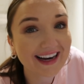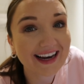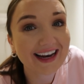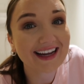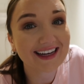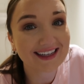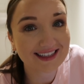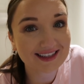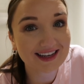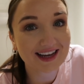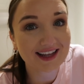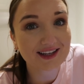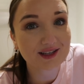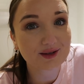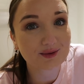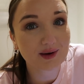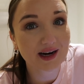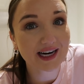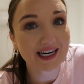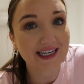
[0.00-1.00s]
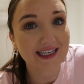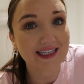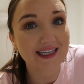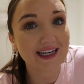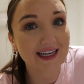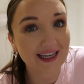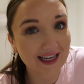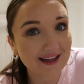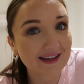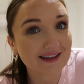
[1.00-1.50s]
Let's get this weighed
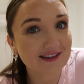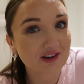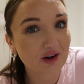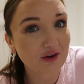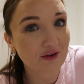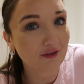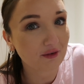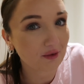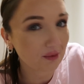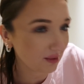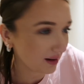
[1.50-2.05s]
and get this over